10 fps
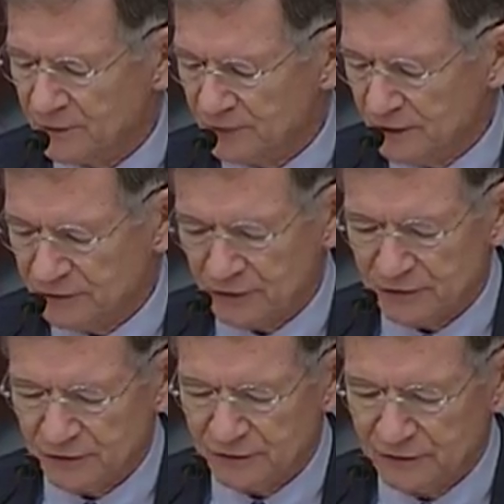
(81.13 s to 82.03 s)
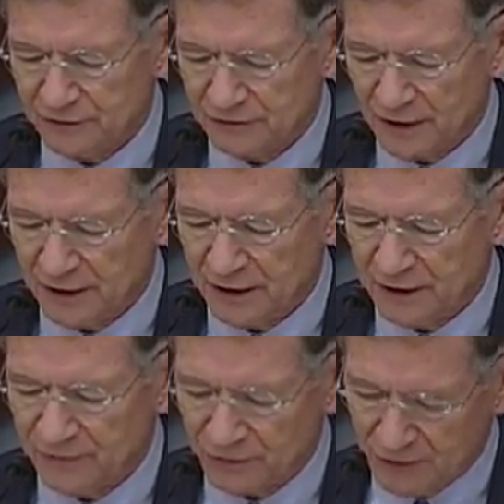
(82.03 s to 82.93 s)
researchers to study
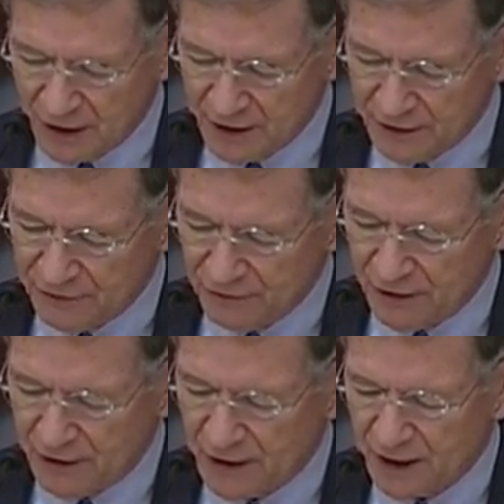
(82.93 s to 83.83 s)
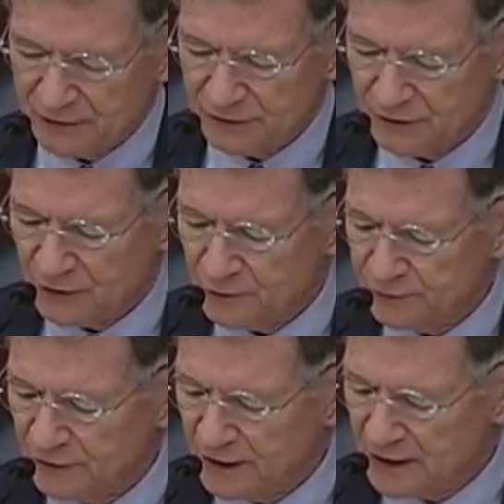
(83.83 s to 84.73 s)
a variety of rare isotopes,